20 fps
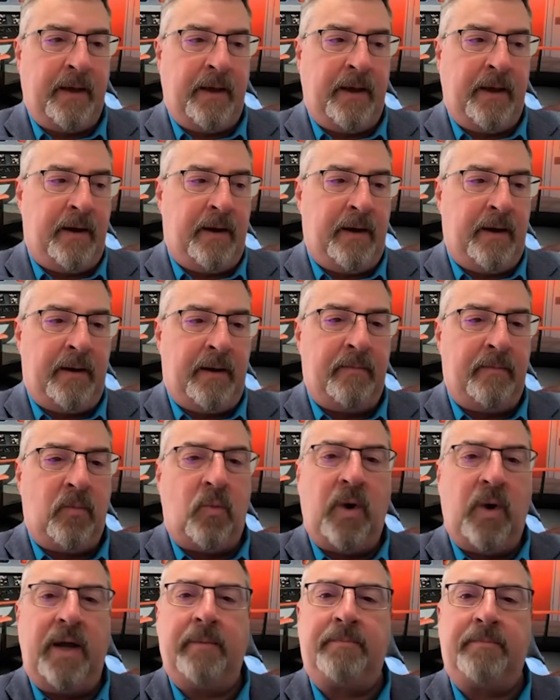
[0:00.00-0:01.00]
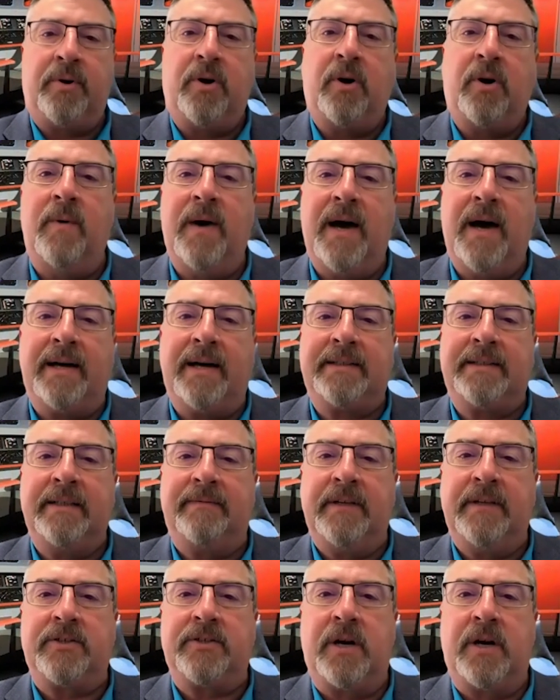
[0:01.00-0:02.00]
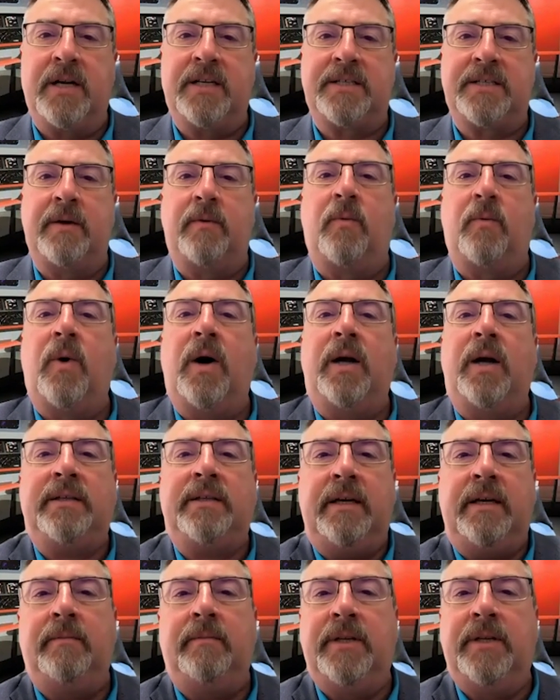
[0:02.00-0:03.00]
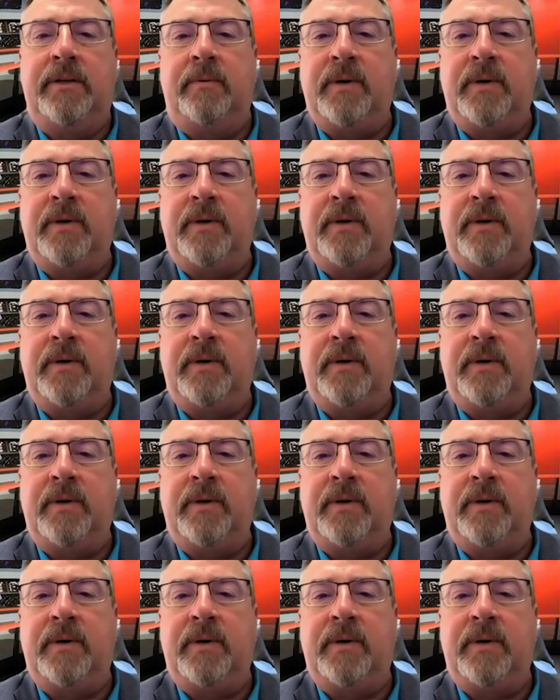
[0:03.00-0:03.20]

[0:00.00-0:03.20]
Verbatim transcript: uh, went proactive and tried to say, what can we do?